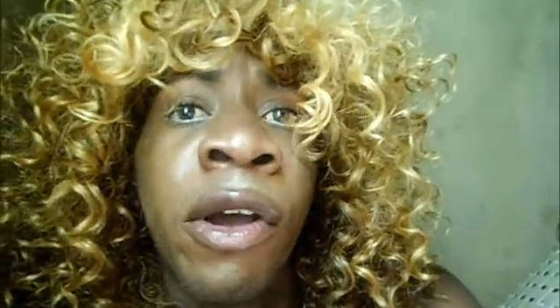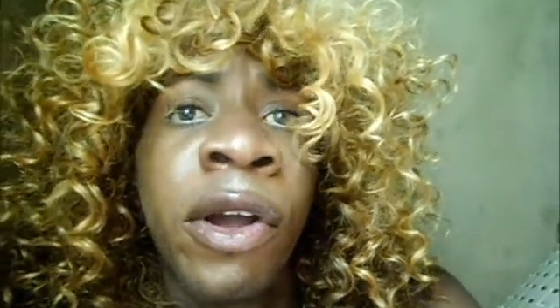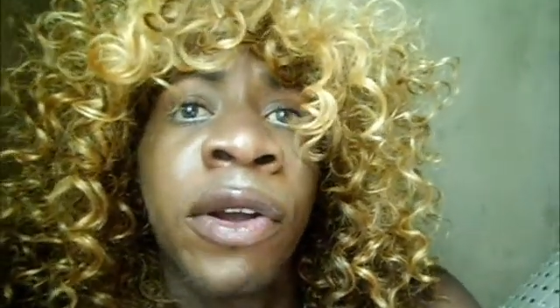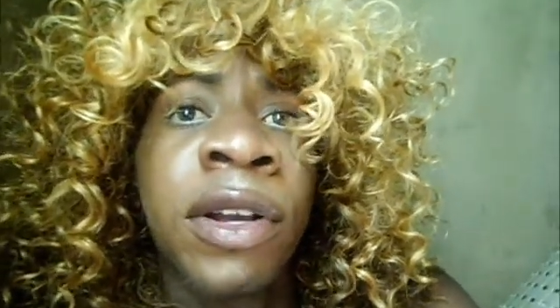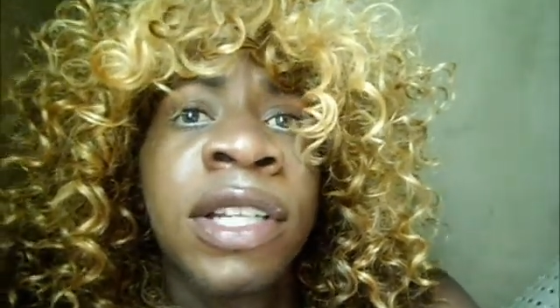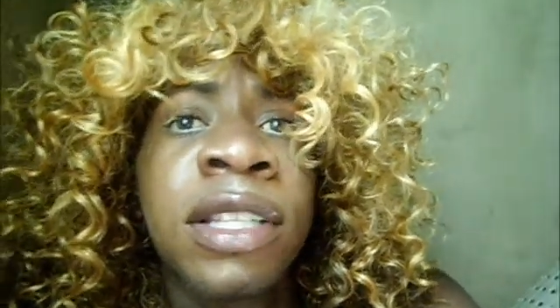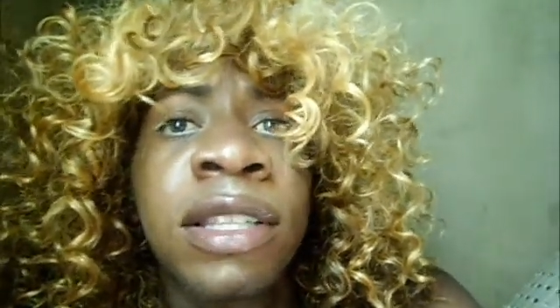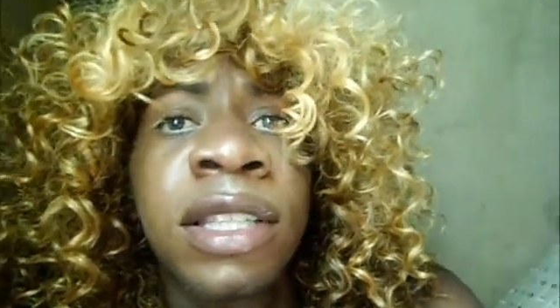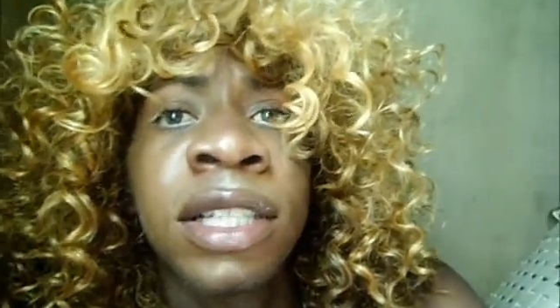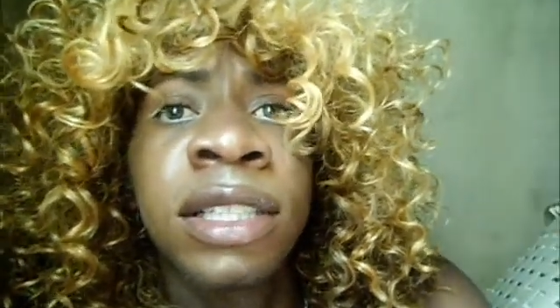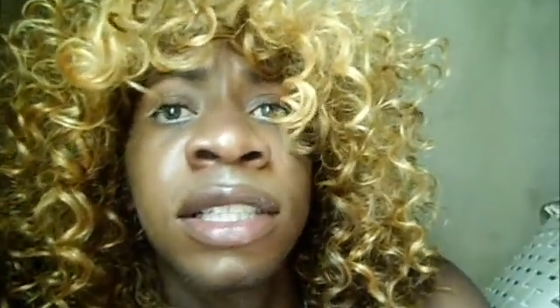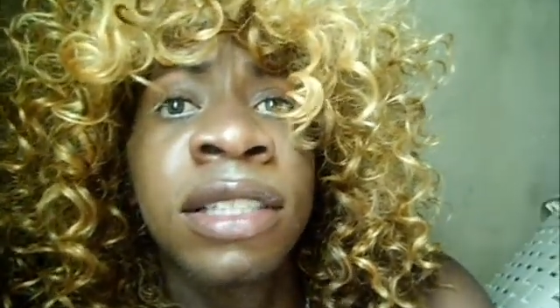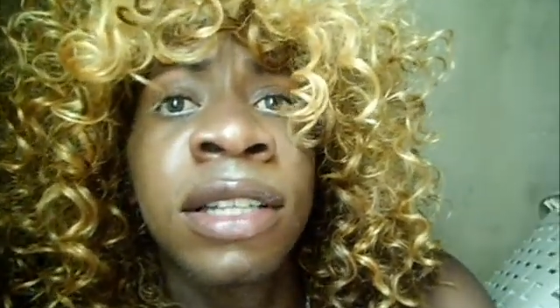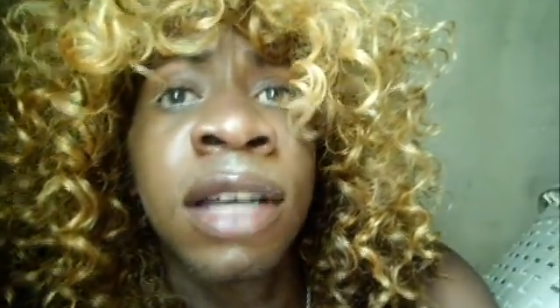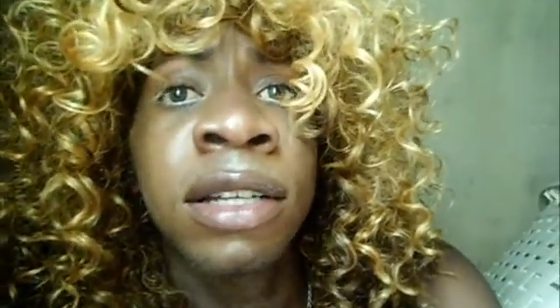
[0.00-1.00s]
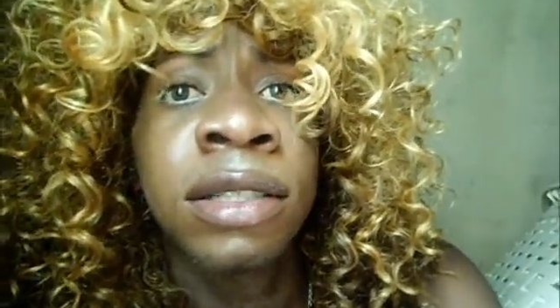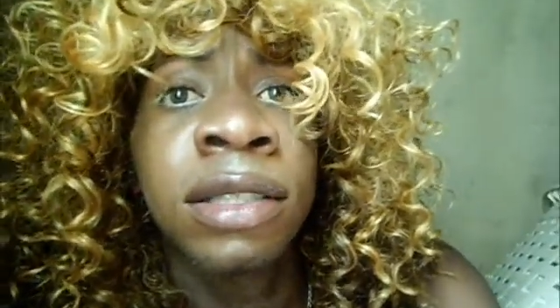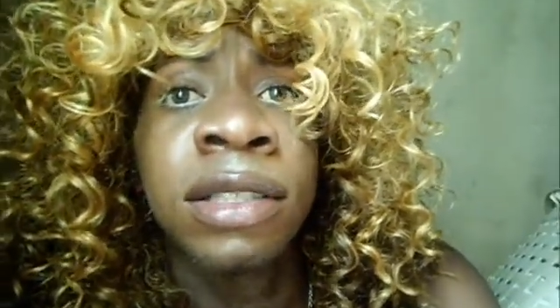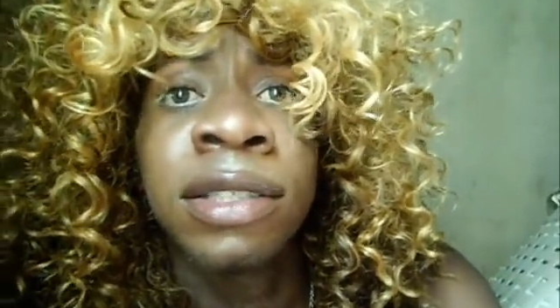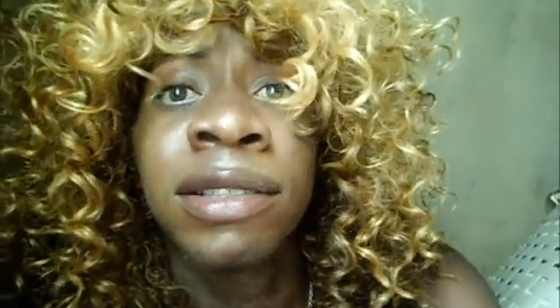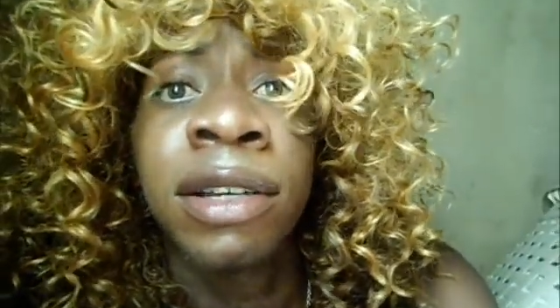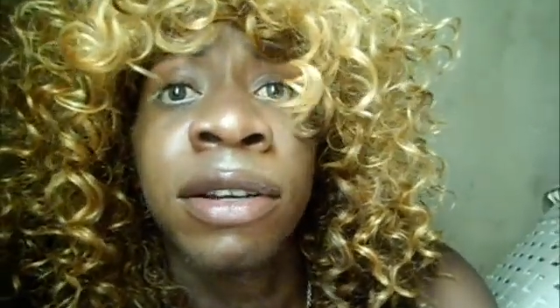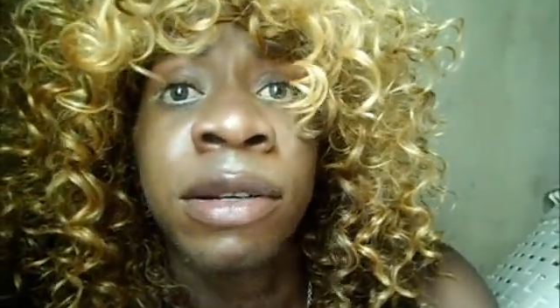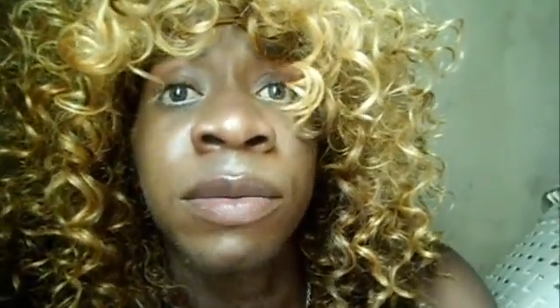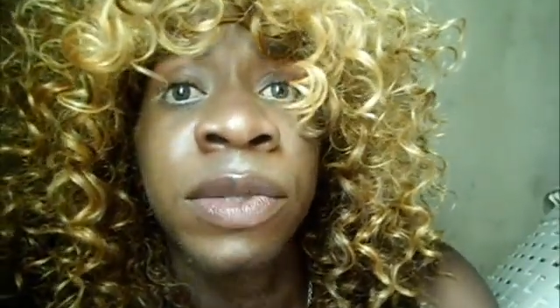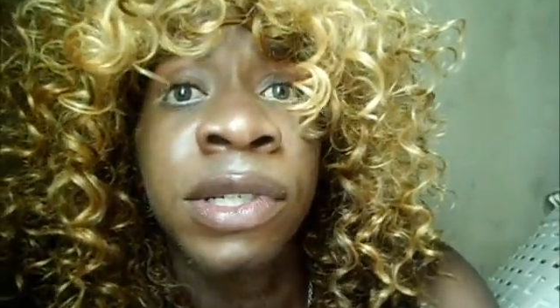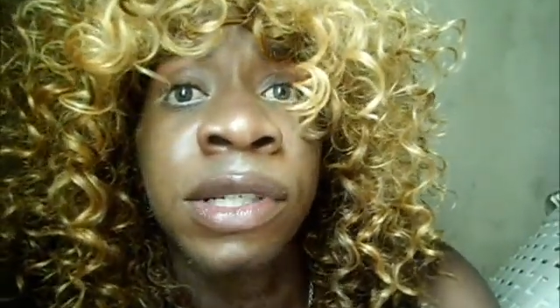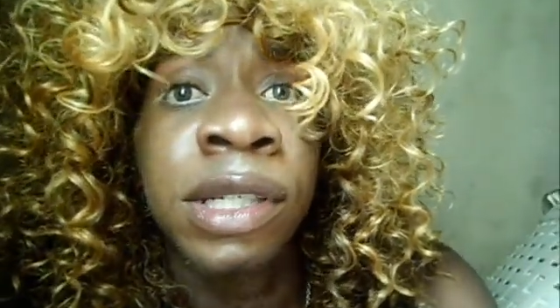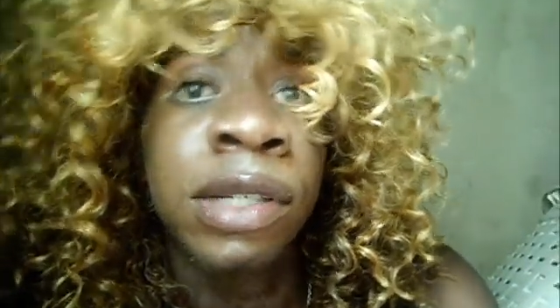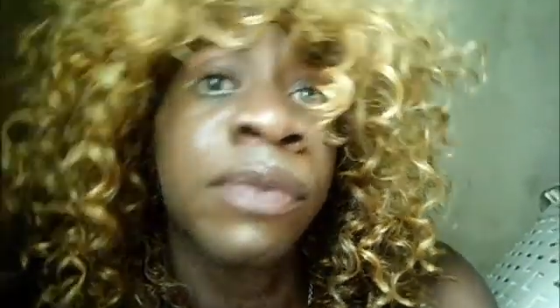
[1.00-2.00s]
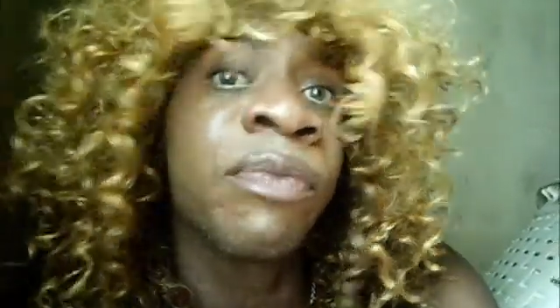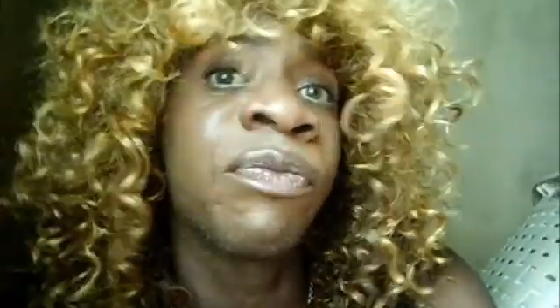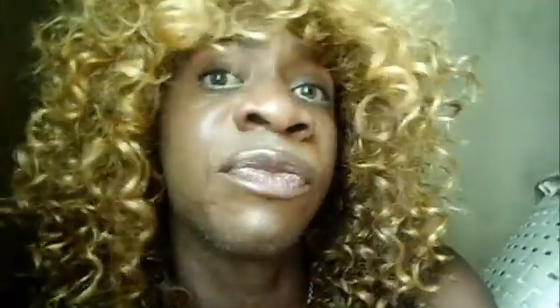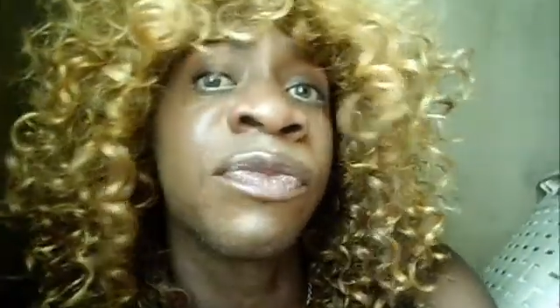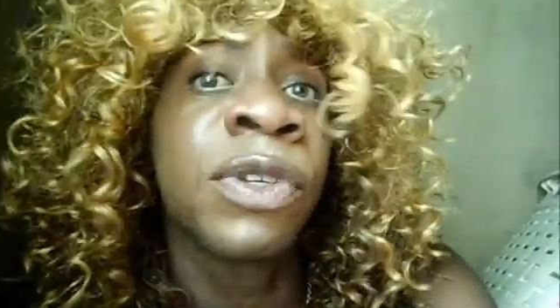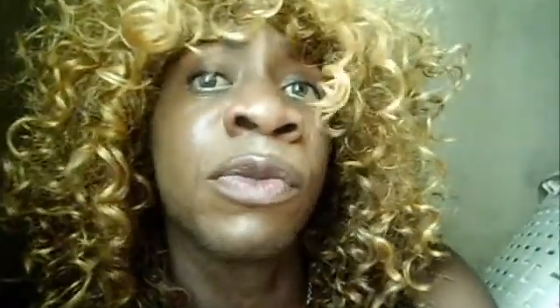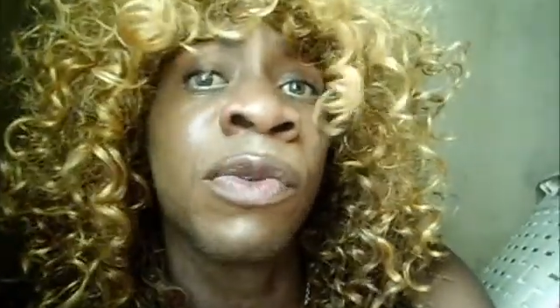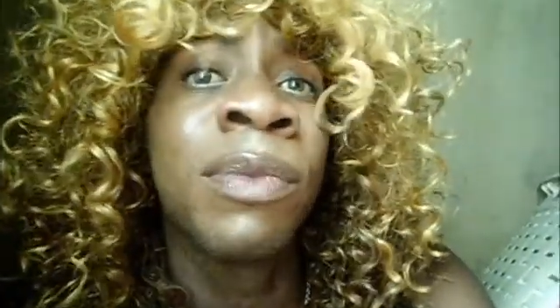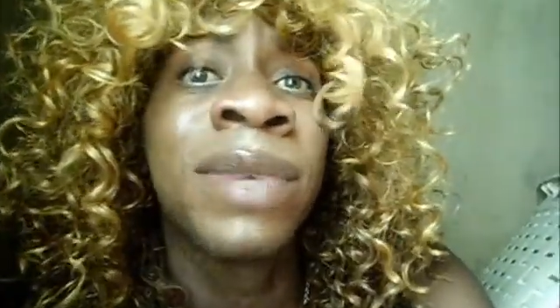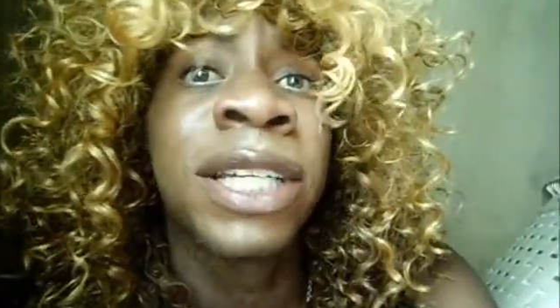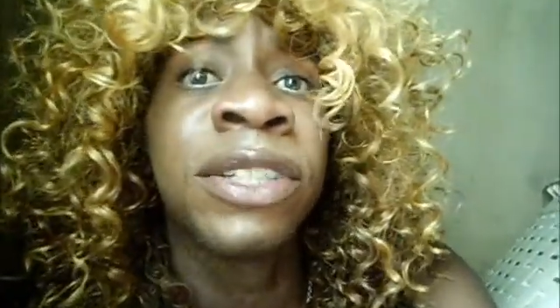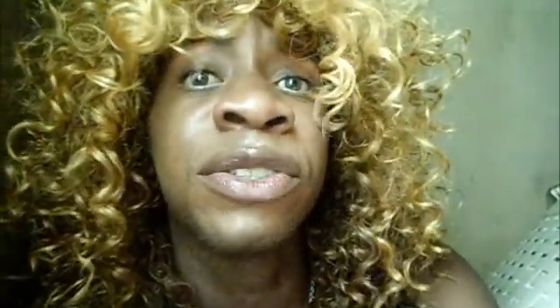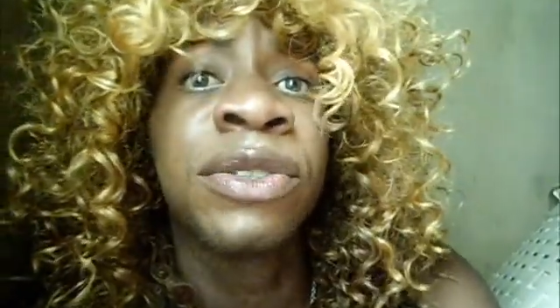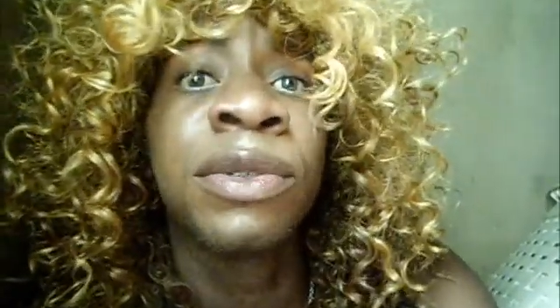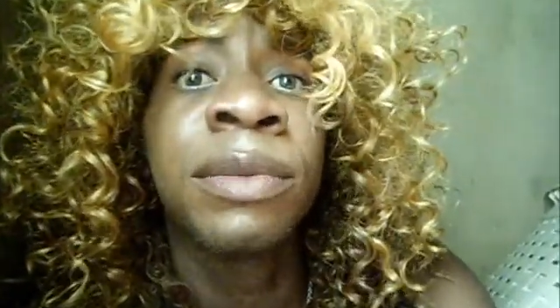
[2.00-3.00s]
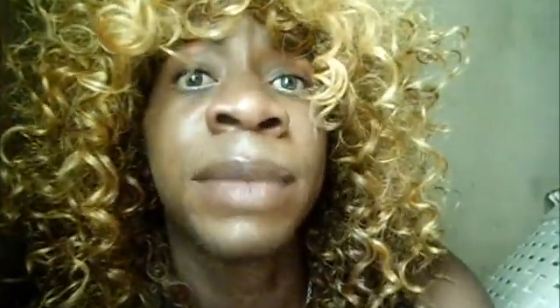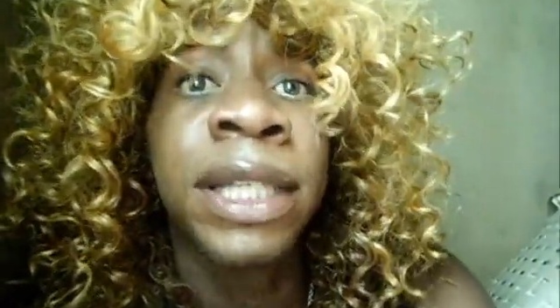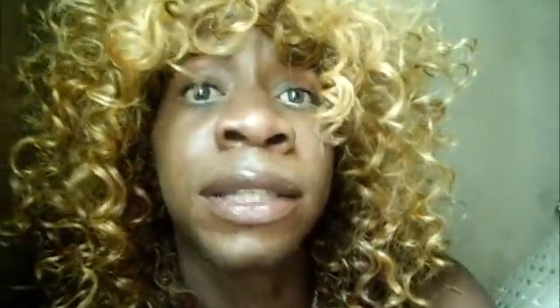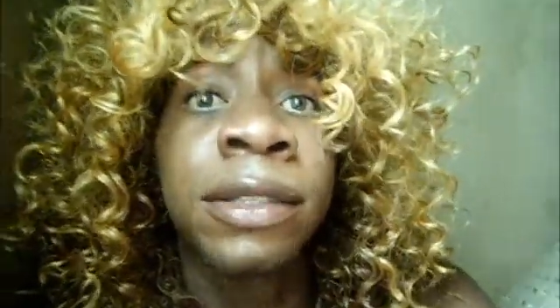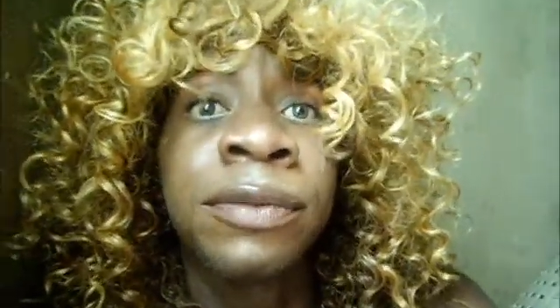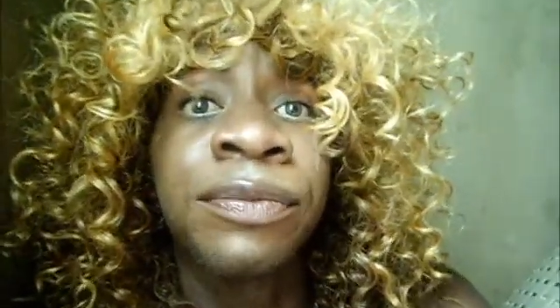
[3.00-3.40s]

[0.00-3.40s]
or anything does not determine what makes you a man.